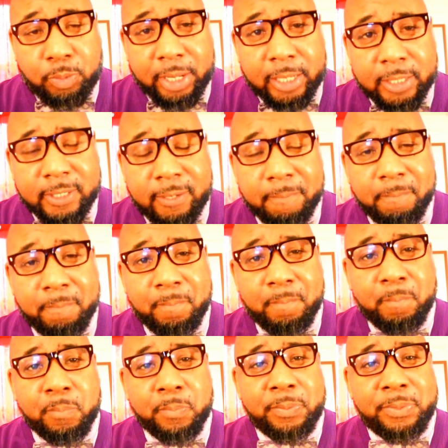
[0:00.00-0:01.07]
place?
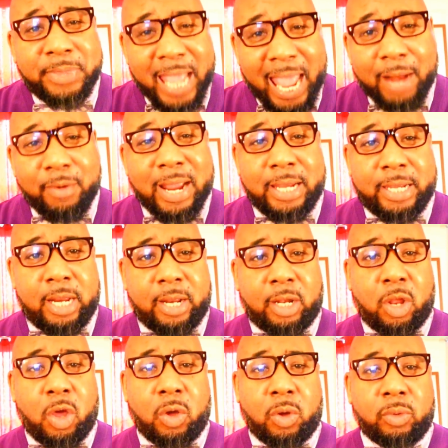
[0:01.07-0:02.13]
That right there
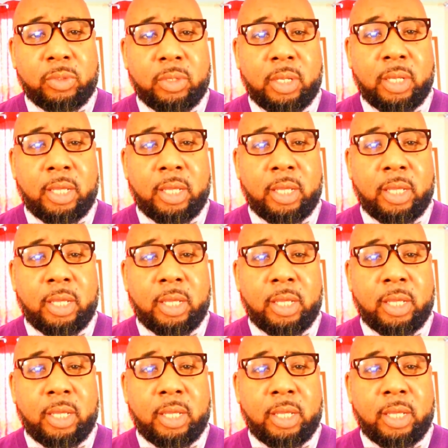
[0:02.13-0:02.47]
alone